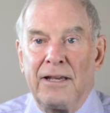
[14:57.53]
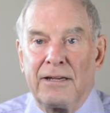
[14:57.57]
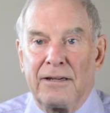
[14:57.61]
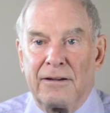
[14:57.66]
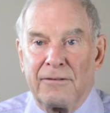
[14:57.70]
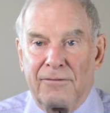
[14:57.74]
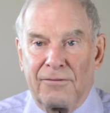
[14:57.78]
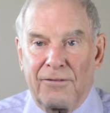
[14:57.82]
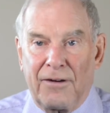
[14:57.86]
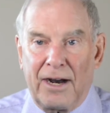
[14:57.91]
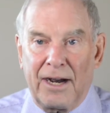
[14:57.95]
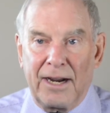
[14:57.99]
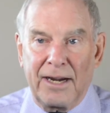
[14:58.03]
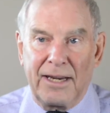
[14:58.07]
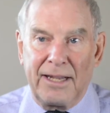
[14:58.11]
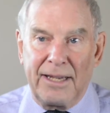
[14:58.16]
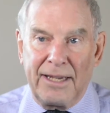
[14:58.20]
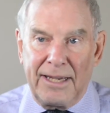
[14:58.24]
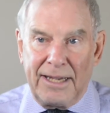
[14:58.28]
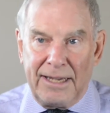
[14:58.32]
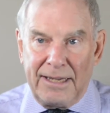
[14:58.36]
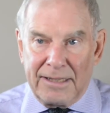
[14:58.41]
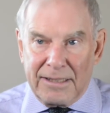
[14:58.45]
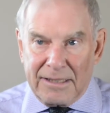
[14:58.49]

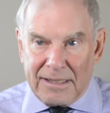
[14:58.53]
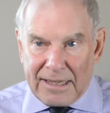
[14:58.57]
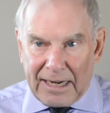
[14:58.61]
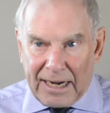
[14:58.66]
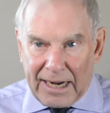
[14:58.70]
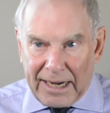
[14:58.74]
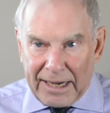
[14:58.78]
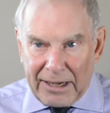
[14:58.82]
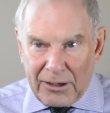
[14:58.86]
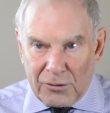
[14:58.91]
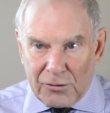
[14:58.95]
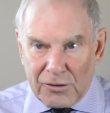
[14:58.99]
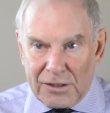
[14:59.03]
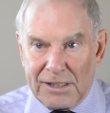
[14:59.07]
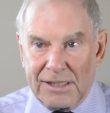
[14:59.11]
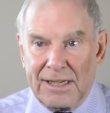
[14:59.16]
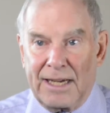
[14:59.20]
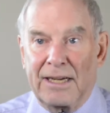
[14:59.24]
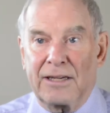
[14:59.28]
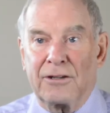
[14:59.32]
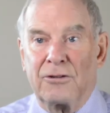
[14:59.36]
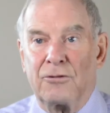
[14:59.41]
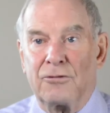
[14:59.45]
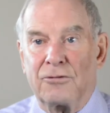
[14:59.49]
defining entire
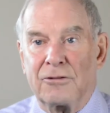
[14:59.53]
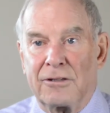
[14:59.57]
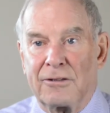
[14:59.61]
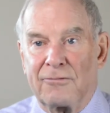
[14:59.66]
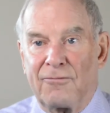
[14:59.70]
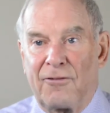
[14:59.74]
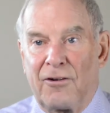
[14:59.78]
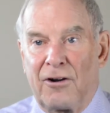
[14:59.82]
sectors